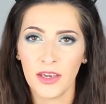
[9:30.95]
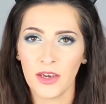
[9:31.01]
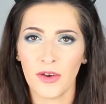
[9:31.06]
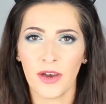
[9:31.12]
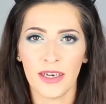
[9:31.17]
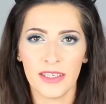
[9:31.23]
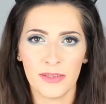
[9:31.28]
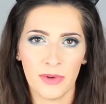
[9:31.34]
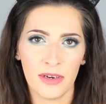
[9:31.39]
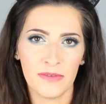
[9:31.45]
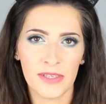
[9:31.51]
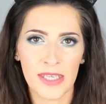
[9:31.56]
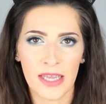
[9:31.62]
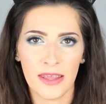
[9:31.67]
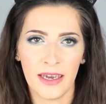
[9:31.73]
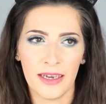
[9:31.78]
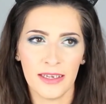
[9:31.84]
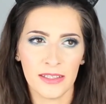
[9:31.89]
You guys would have
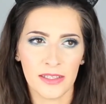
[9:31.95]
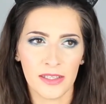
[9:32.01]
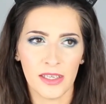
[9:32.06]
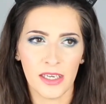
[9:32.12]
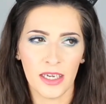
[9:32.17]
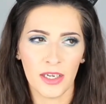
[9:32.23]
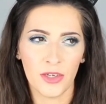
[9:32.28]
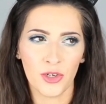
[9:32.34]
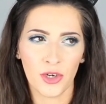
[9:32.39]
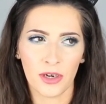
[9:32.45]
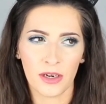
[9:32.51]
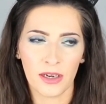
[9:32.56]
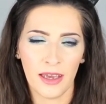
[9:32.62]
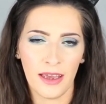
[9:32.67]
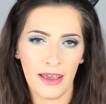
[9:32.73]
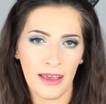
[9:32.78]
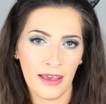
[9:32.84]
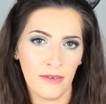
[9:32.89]
seen that. It's the
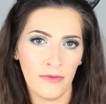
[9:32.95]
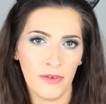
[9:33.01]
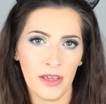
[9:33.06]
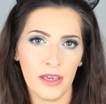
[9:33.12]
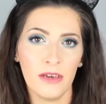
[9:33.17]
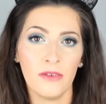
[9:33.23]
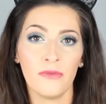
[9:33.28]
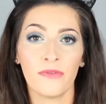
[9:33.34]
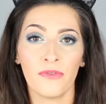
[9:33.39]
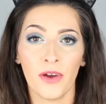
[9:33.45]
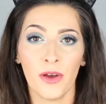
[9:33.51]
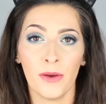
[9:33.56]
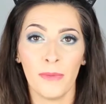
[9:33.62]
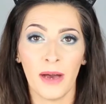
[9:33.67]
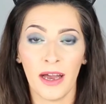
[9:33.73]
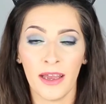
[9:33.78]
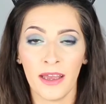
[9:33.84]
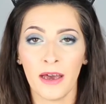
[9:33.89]
Chocolate Heaven
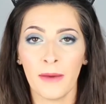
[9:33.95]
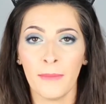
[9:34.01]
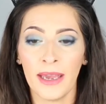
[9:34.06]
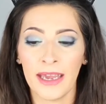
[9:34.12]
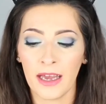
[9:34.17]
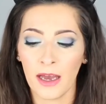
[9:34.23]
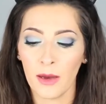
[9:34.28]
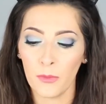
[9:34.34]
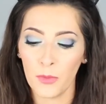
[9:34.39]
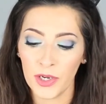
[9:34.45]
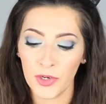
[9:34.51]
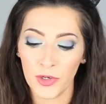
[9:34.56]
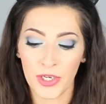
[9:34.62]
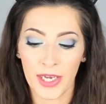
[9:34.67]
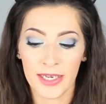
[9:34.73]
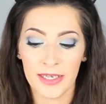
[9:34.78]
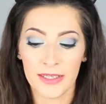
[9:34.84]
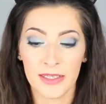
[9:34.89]
from I Hat Makeup,
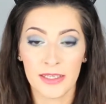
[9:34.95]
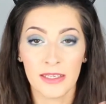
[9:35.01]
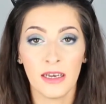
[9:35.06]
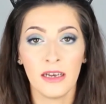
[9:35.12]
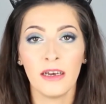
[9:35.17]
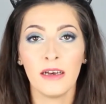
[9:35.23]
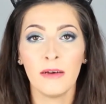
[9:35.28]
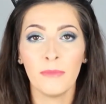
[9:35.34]
which is